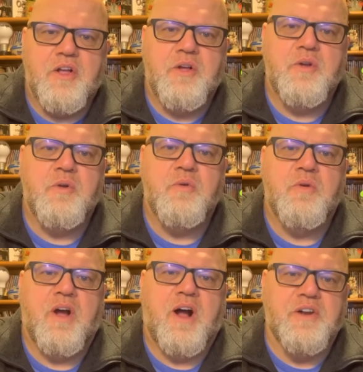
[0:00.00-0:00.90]

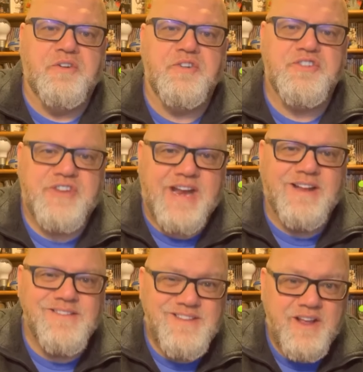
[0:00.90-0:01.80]
who
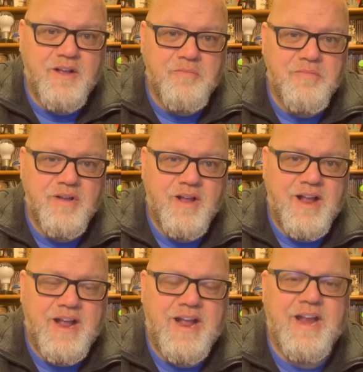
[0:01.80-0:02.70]
understands Him,
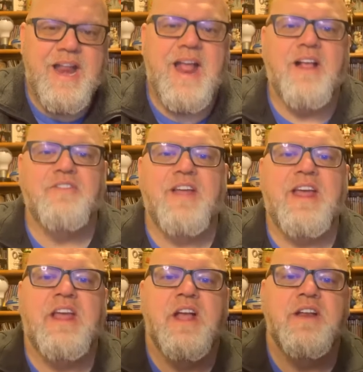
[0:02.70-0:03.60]
and has
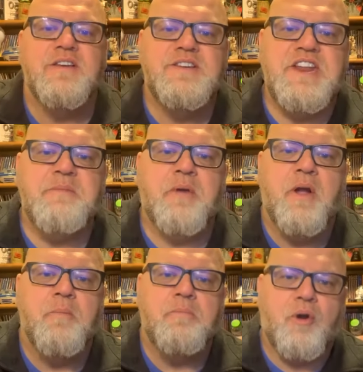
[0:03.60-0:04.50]
a deep
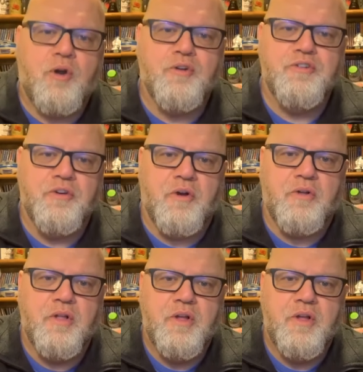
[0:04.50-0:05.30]
personal